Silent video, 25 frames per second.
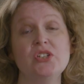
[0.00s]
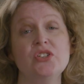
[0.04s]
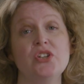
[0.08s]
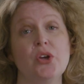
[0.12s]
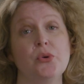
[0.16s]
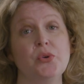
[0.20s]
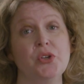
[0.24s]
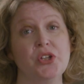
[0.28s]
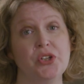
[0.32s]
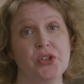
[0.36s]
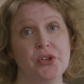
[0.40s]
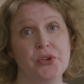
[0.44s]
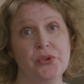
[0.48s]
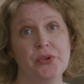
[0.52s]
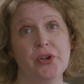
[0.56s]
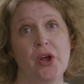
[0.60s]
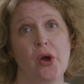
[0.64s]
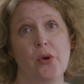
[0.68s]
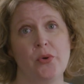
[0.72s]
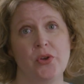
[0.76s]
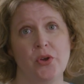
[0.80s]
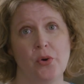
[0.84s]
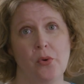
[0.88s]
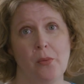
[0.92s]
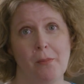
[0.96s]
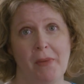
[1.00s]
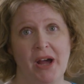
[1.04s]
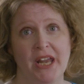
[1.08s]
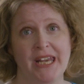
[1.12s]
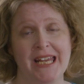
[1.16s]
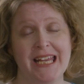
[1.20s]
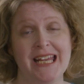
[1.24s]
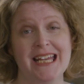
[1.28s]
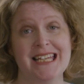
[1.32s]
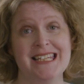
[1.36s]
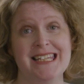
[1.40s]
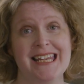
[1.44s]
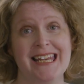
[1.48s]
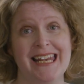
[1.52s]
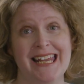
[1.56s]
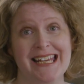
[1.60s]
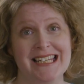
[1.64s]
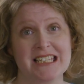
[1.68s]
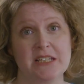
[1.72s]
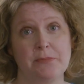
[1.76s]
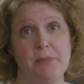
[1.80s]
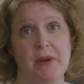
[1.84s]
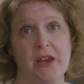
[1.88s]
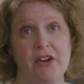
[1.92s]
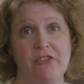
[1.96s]
so you know your money is in
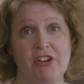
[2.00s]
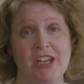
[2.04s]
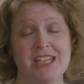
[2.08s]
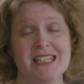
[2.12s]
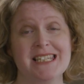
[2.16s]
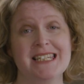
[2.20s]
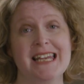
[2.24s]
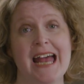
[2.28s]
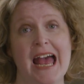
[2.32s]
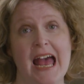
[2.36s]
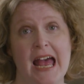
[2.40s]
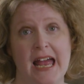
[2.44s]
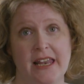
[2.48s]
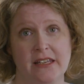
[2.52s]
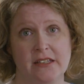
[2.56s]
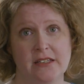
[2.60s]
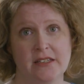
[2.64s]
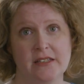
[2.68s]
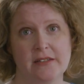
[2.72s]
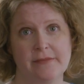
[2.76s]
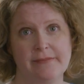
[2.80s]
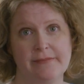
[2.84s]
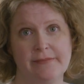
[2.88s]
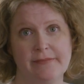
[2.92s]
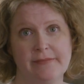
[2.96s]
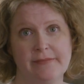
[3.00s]
experienced hands.